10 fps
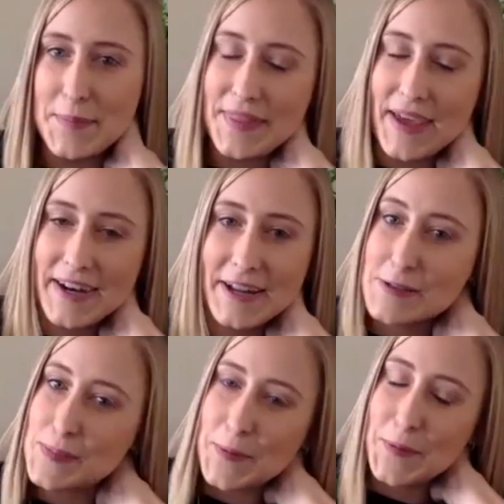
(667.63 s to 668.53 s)
but that
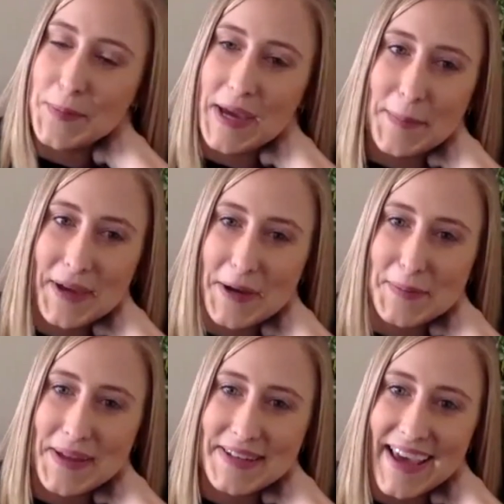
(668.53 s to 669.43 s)
announcement will be coming
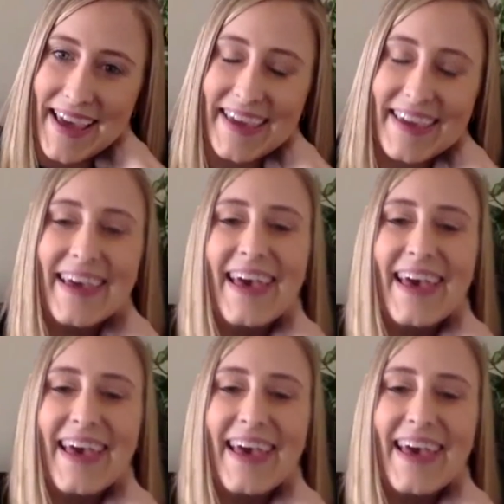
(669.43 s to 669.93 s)
on Monday.